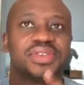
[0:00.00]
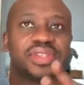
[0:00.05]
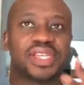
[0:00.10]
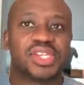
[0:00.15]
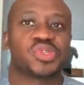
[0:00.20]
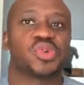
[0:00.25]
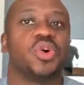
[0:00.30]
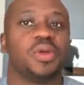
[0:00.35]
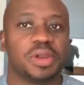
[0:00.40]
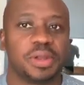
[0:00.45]

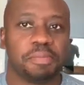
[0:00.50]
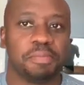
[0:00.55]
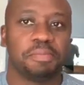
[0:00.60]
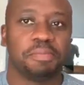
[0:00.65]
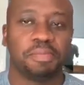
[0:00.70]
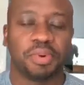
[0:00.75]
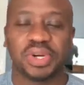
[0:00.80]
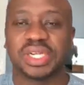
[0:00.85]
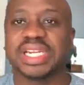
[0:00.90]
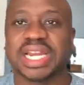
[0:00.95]
this whole
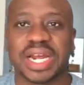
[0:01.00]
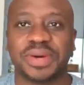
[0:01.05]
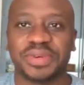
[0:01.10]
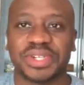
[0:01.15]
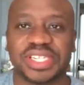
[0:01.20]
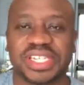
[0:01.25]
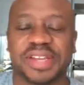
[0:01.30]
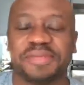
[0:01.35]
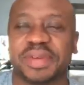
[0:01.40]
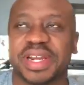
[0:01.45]
body
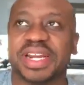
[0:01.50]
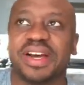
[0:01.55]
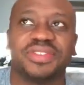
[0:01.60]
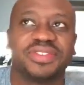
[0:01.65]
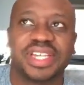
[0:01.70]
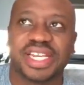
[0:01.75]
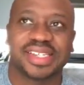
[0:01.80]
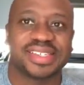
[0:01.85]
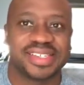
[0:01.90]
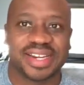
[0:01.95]
language thing, but I'll
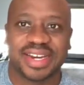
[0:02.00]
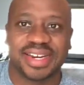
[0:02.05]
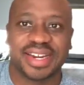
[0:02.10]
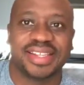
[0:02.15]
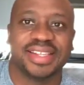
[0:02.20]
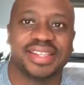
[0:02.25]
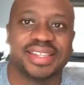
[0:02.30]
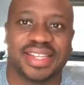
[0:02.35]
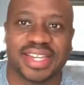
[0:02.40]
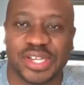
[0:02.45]
just share
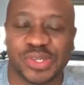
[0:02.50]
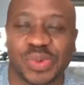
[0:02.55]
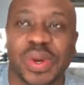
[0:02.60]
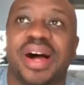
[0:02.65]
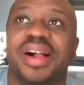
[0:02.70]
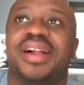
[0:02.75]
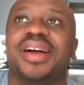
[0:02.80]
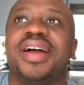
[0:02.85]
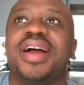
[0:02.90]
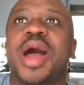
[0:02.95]
another thing as
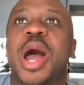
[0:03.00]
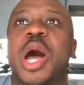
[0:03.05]
well.